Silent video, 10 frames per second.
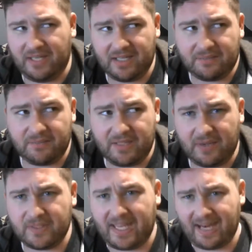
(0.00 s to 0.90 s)
It
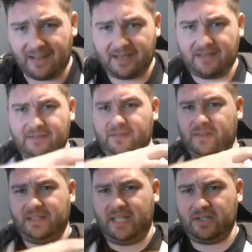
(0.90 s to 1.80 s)
had a lot of
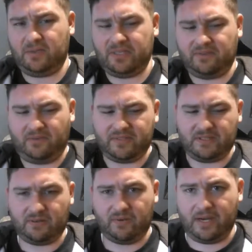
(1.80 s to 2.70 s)
statuettes of every
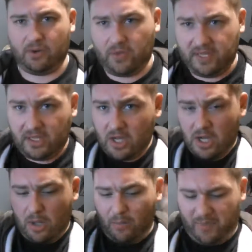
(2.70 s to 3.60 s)
single rider, like,
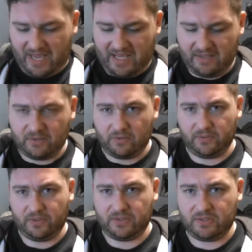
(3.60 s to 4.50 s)
bathed over
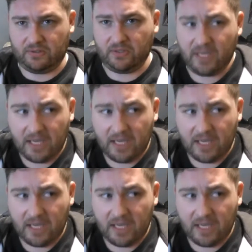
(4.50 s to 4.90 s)
the suit.